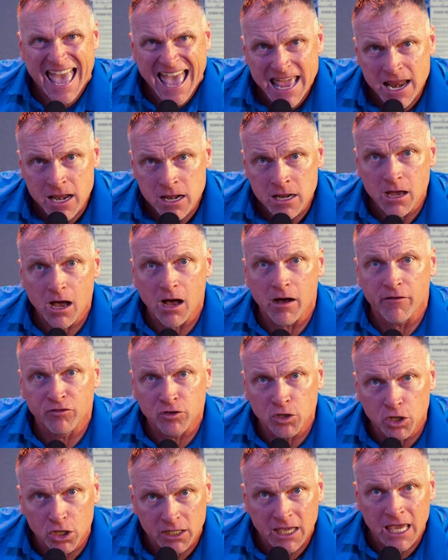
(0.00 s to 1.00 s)
end of
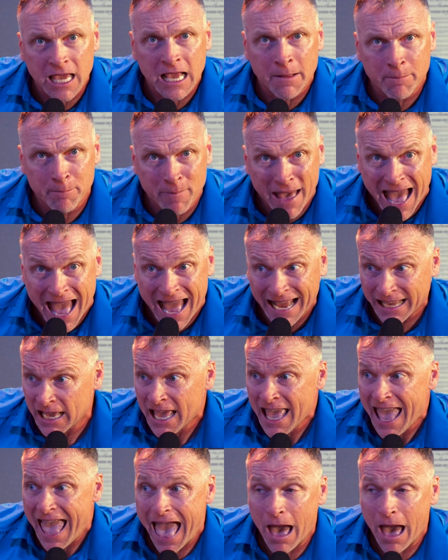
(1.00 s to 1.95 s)
looking back